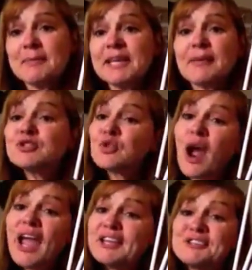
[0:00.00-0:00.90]
I mean, I'm
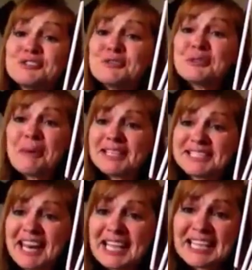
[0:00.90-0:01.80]
trying to do the
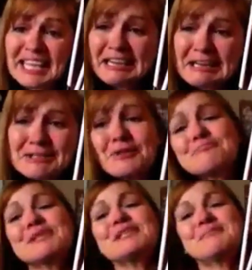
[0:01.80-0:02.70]
best that I can, so
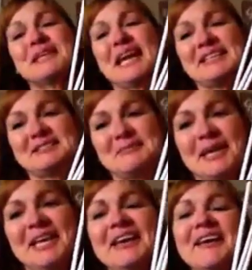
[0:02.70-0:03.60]
please be nice to
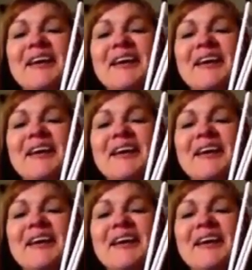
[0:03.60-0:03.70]
me.